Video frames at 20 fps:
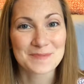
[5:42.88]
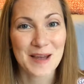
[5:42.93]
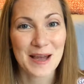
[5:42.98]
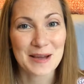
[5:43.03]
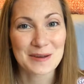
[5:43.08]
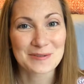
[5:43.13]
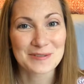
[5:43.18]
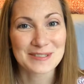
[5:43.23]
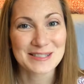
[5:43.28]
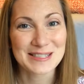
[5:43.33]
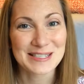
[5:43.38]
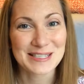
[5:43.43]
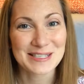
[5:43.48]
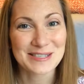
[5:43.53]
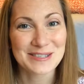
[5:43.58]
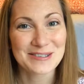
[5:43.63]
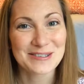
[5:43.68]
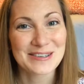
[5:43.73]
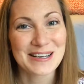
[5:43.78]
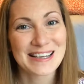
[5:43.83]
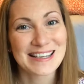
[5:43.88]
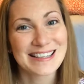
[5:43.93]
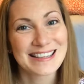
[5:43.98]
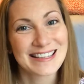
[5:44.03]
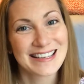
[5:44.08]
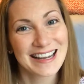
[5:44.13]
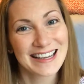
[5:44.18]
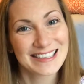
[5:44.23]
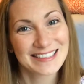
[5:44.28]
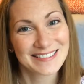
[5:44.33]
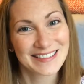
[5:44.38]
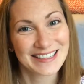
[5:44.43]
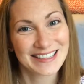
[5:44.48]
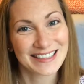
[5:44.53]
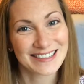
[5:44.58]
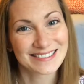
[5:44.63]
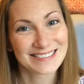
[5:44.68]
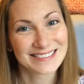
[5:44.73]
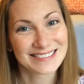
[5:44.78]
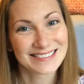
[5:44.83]
I will see you in the next
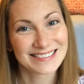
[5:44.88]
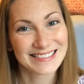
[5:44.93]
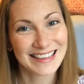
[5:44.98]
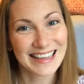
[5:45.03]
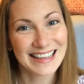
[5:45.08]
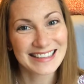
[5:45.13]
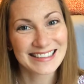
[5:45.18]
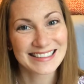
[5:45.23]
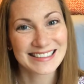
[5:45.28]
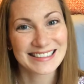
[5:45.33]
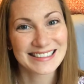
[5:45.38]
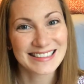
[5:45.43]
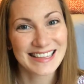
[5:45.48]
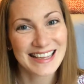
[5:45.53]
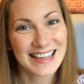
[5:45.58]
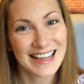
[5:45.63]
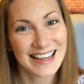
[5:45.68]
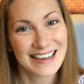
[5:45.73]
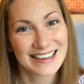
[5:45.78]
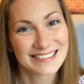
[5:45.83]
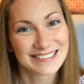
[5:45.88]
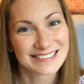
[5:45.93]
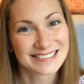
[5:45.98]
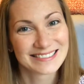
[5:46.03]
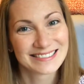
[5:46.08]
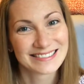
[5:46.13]
video. Thanks, and take care.